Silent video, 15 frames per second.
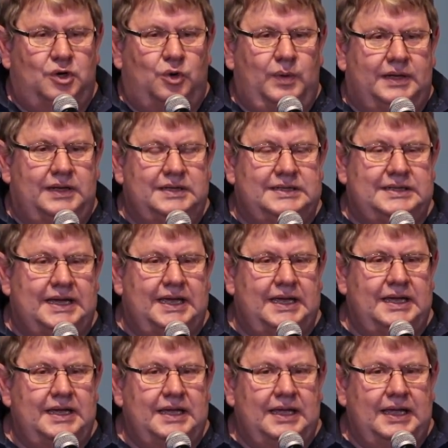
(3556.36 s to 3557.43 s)
Or we can
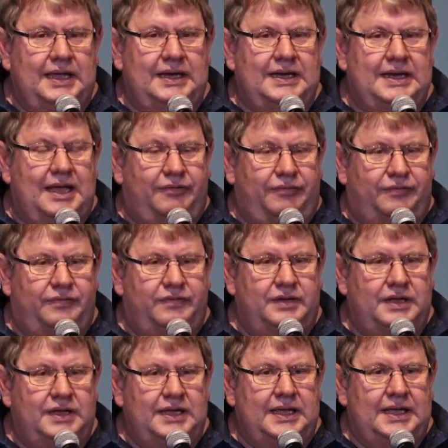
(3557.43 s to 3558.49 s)
say,
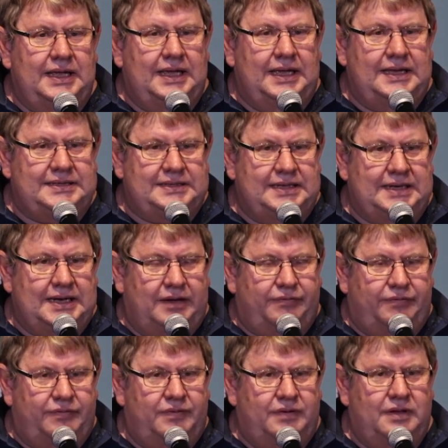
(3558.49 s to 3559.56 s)
enough is
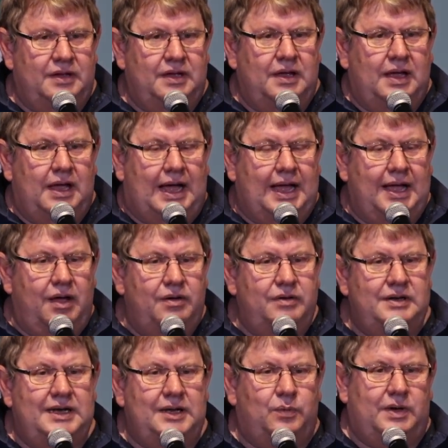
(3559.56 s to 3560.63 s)
enough. I
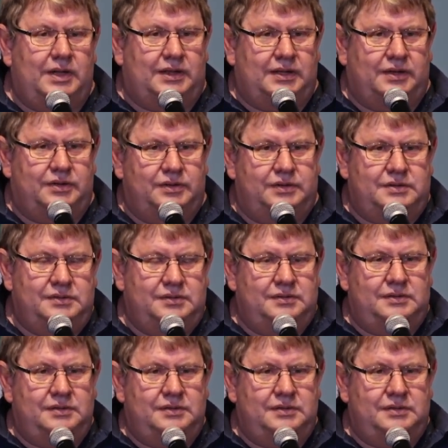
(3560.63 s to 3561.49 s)
only want the good.